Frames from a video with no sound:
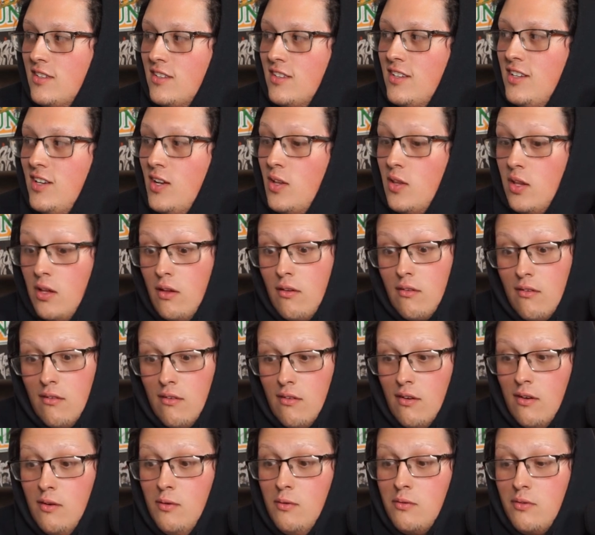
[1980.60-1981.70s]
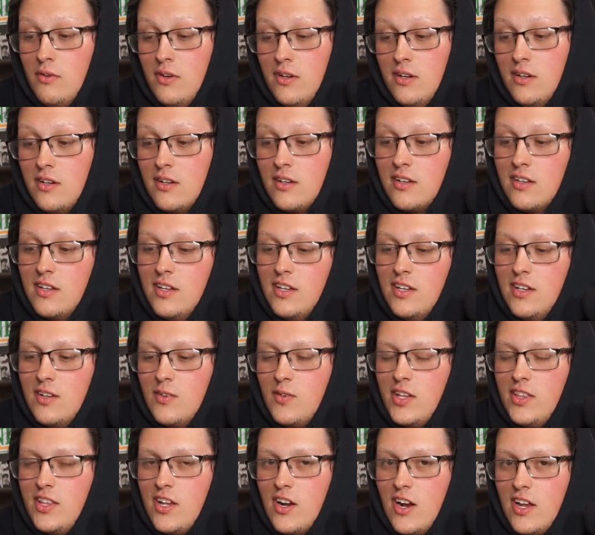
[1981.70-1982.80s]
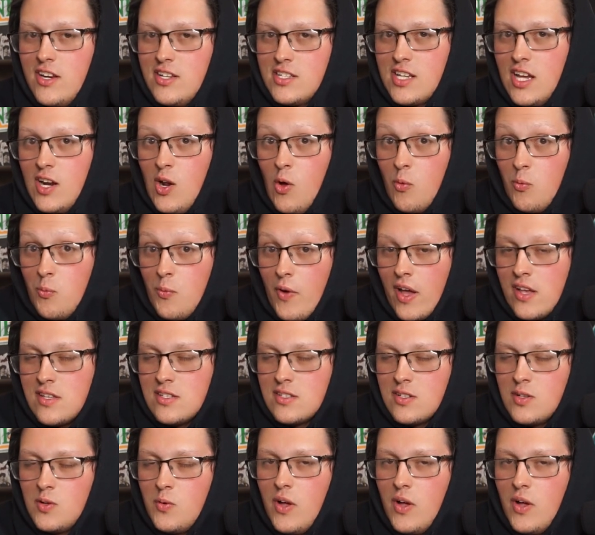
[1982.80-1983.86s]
You know, like, oh, fuck. Right there, I just kind of open my eyes a little